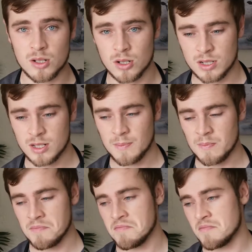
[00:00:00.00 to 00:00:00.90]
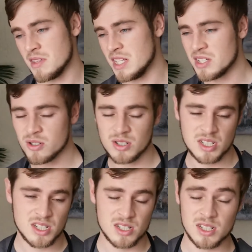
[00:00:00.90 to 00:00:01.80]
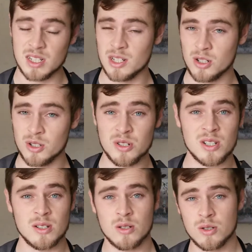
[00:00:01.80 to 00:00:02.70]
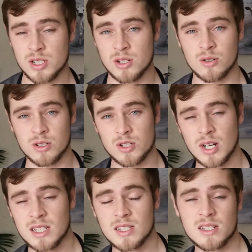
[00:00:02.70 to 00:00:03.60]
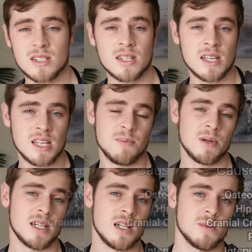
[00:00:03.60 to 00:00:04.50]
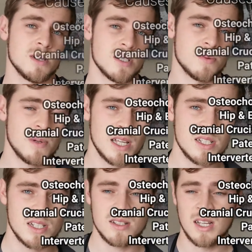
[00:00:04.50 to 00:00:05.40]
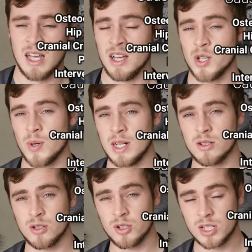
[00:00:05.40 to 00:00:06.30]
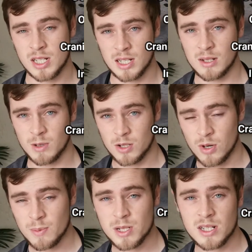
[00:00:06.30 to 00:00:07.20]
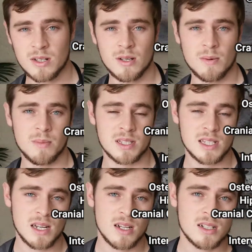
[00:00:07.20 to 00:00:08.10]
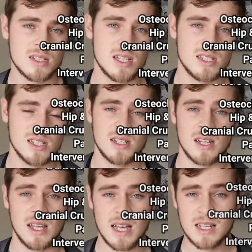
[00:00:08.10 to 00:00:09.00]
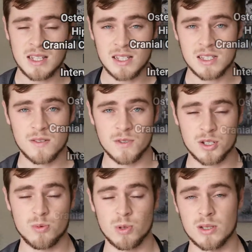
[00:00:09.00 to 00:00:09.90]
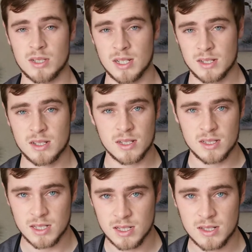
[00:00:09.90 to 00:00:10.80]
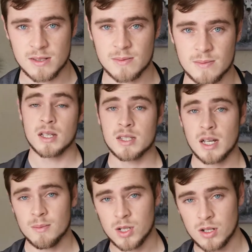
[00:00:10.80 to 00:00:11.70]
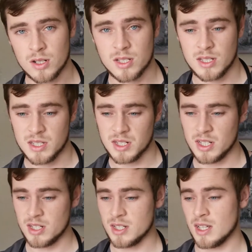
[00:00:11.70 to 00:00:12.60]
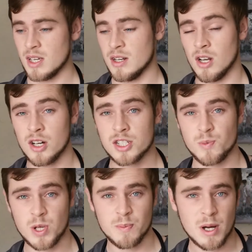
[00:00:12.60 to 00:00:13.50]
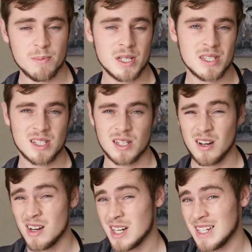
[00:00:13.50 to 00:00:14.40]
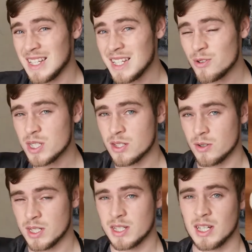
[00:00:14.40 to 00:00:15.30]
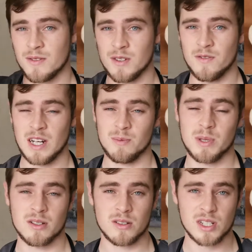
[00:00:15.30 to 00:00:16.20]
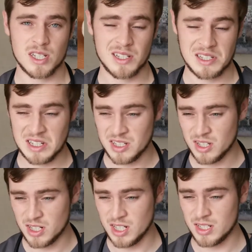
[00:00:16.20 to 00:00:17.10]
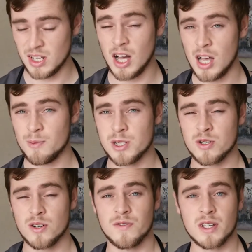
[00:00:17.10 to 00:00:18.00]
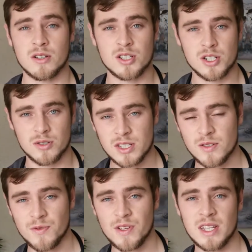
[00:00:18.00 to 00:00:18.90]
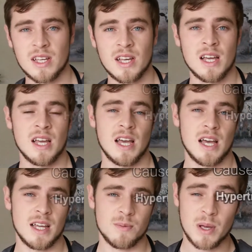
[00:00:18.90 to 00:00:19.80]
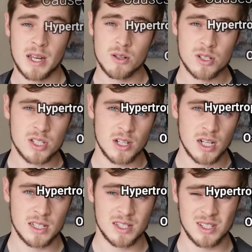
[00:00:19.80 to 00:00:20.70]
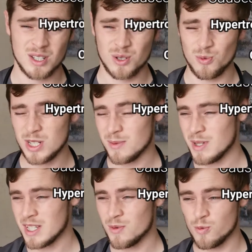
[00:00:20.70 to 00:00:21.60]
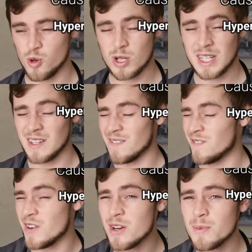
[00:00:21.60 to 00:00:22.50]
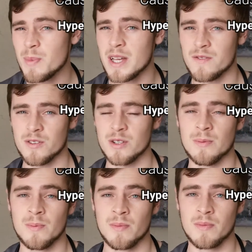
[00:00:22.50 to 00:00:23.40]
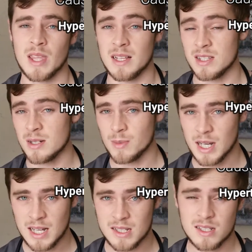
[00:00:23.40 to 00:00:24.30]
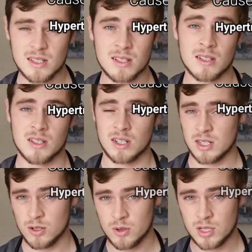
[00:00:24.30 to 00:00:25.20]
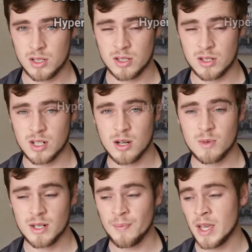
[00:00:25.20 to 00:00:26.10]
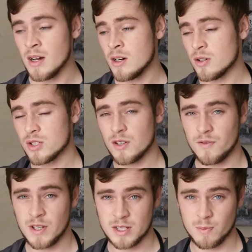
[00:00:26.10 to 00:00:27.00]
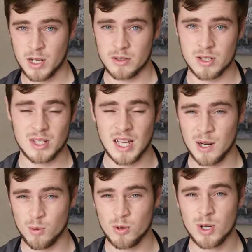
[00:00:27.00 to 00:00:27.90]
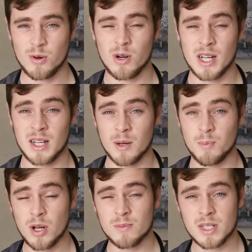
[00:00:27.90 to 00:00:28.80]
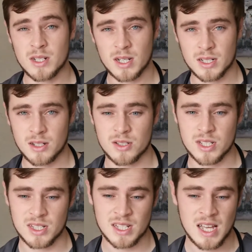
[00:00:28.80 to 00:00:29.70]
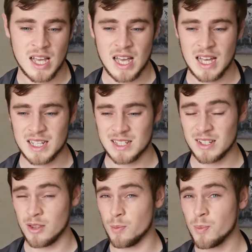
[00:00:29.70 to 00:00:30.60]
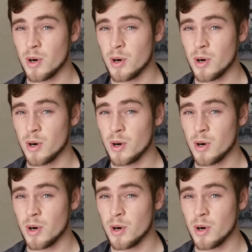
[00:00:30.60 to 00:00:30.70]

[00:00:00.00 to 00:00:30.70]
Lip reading: in dogs. These conditions include osteochondritis, hip and elbow dysplasia, cranial cruciate ligament rupture, patellar luxation, and intervertebral disc disease. Some dogs, such as large breed puppies, are at an increased risk of developing conditions such as hypertrophic osteodystrophy and panosteitis, which makes walking very painful. And some cancers, such as osteosarcoma, also affects bones and will require a prompt diagnosis, as the